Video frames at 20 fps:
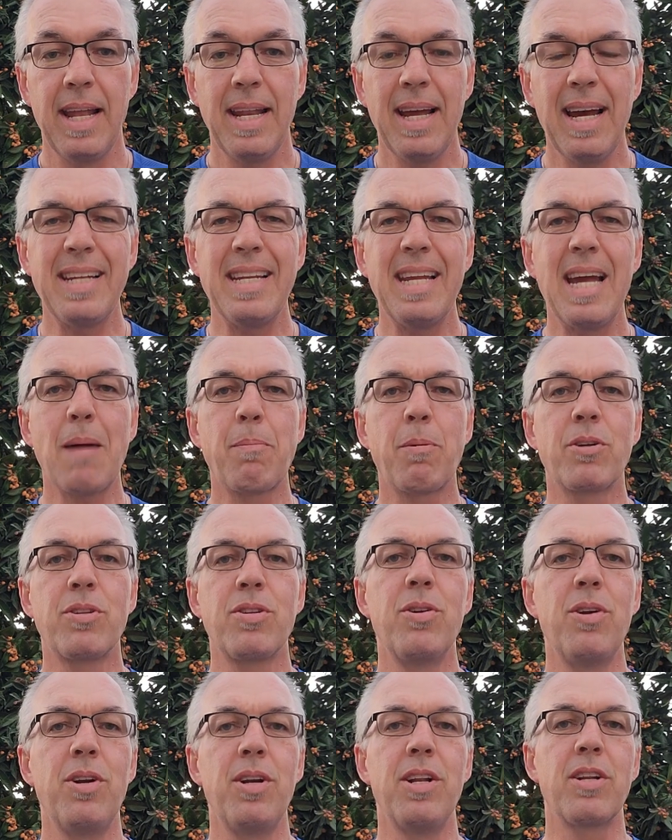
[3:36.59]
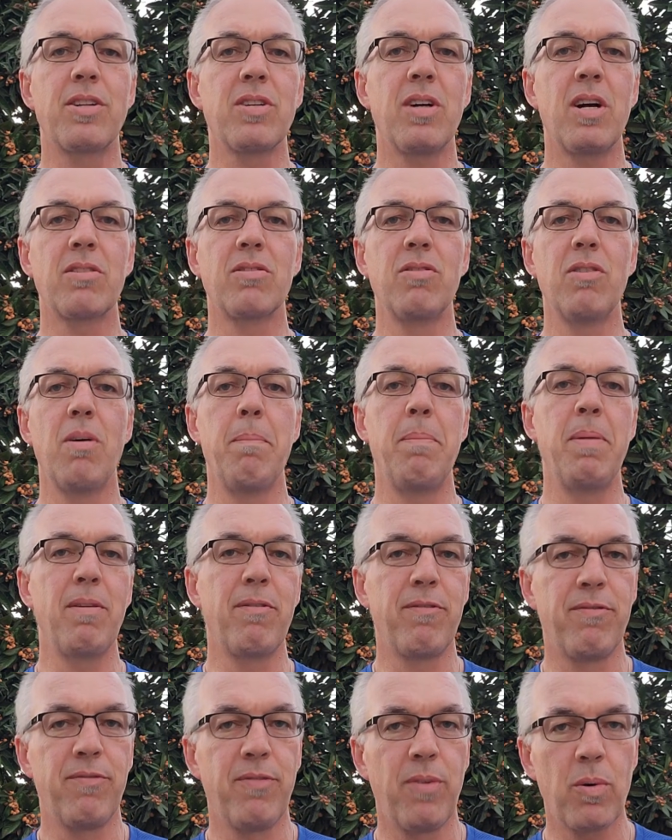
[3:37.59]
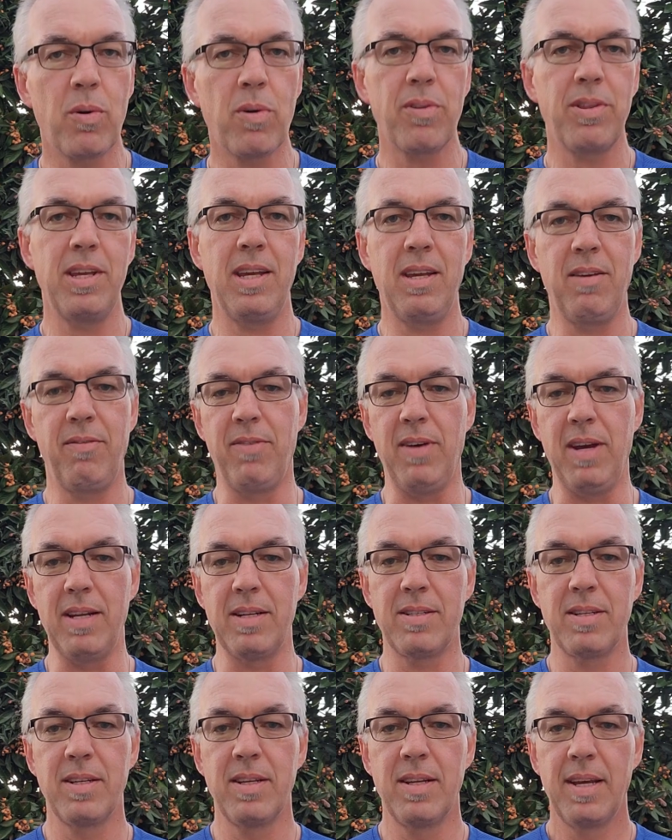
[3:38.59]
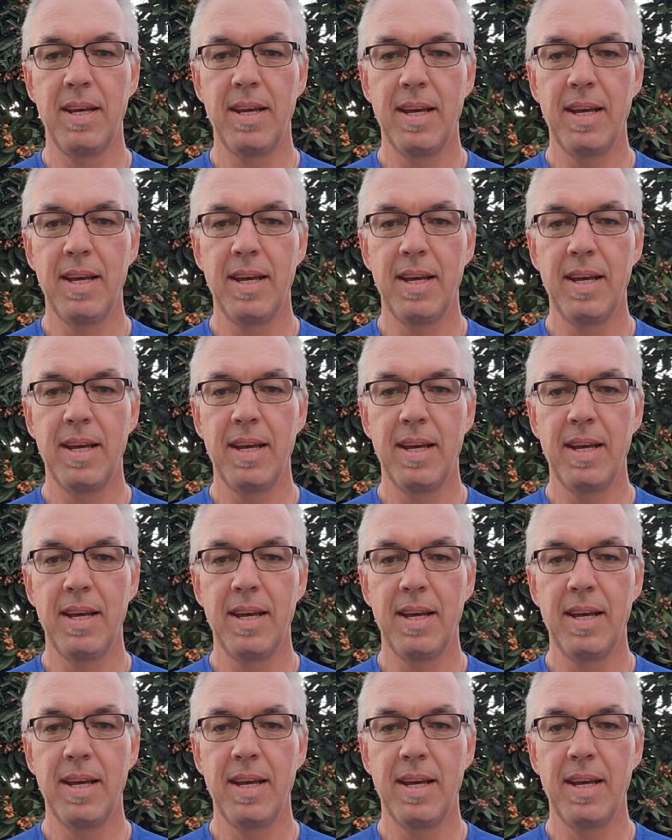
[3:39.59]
And I had the opportunity to talk to him before the event,